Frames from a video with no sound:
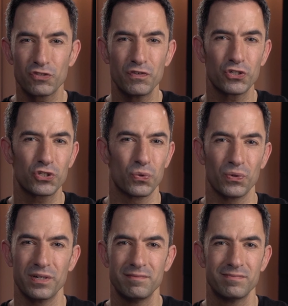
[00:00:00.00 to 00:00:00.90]
for your
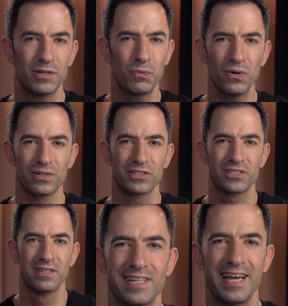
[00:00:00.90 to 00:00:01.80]
story, it works,
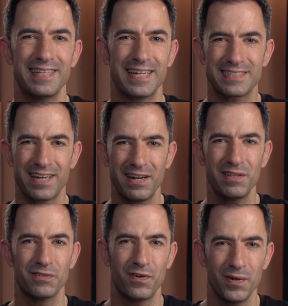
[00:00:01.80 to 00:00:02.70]
and that's kind of the
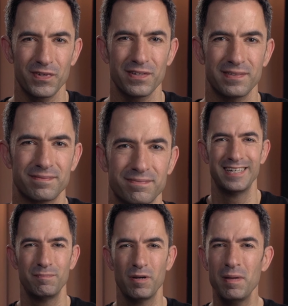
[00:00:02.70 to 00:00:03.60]
fun of it.
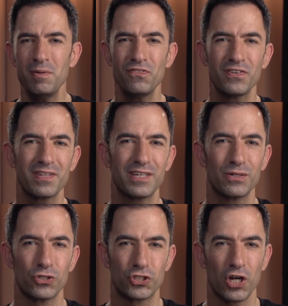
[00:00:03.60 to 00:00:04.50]
But maybe you feel like your
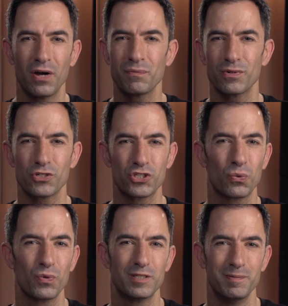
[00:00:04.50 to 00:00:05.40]
genre or
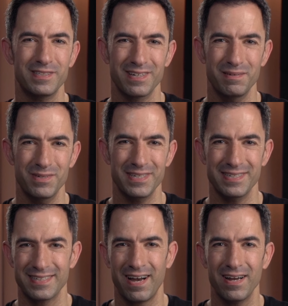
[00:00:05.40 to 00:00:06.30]
story's been done a million
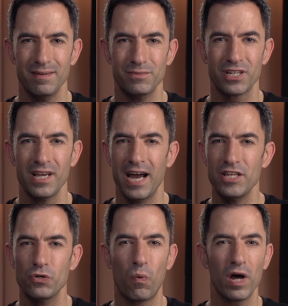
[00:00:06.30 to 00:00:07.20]
times, and
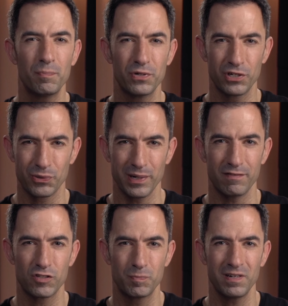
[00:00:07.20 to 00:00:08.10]
you want to put a creative
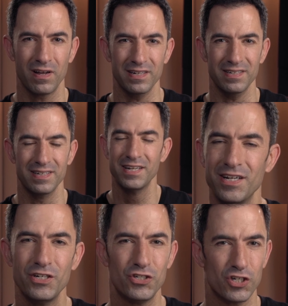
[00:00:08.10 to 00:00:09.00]
spin on it.
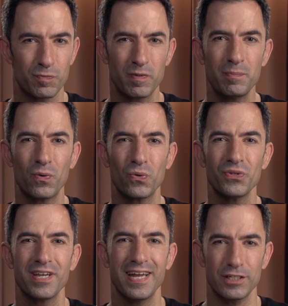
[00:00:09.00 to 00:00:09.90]
Just be bold
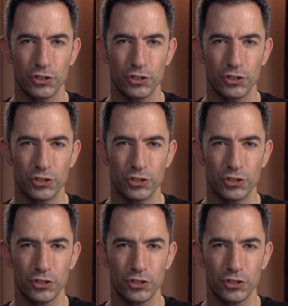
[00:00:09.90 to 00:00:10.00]
and